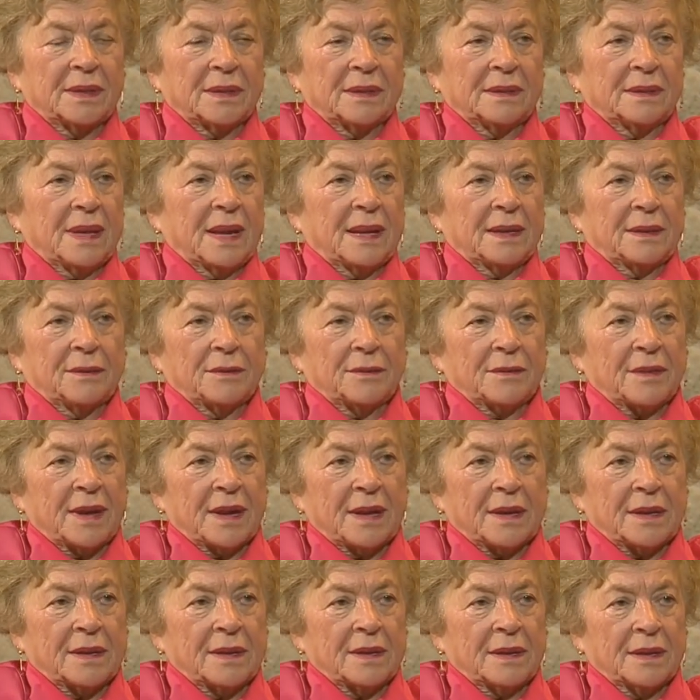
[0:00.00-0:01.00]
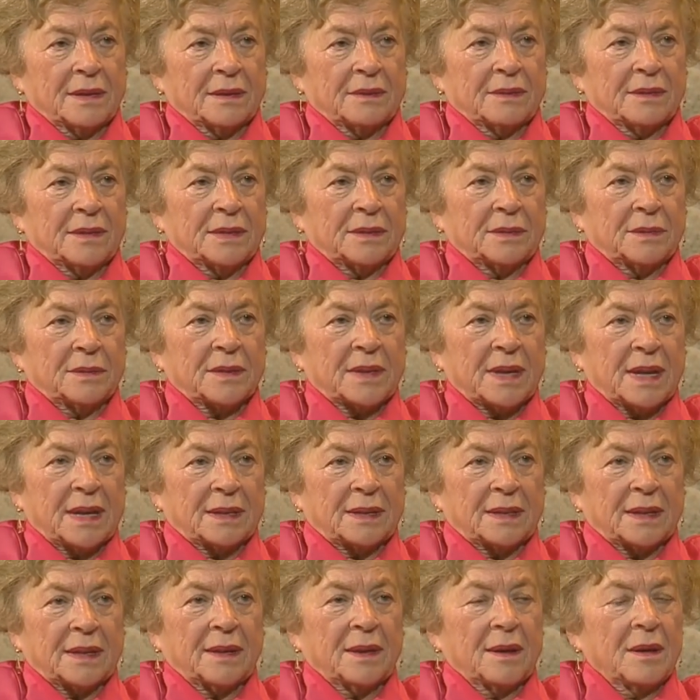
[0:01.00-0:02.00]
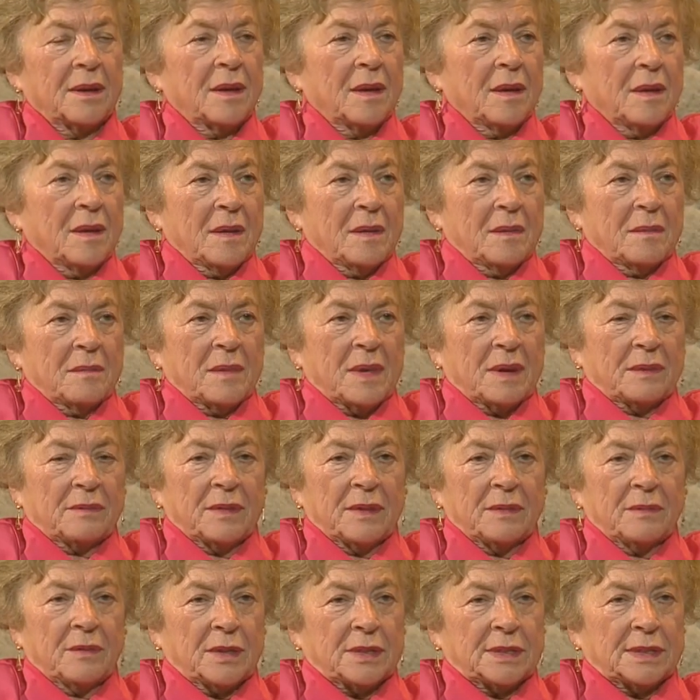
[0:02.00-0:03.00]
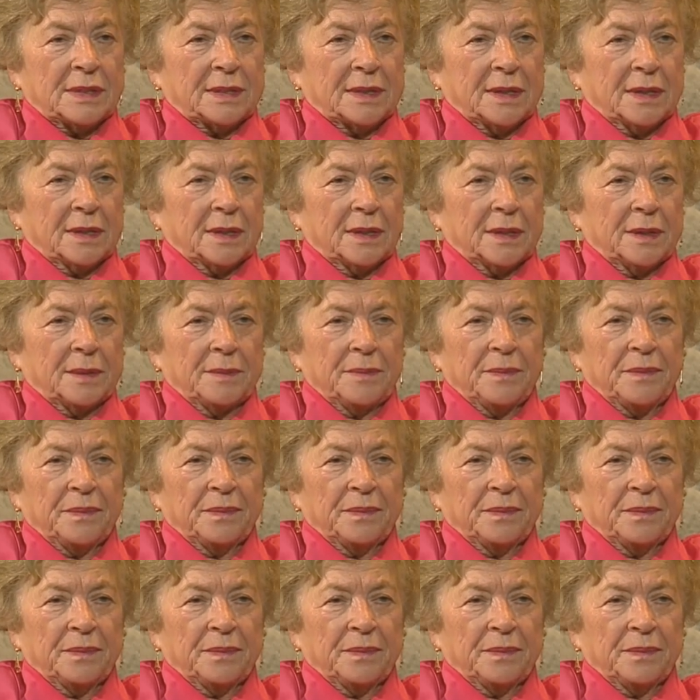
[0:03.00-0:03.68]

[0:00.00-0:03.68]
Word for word: then away together. But we was, uh,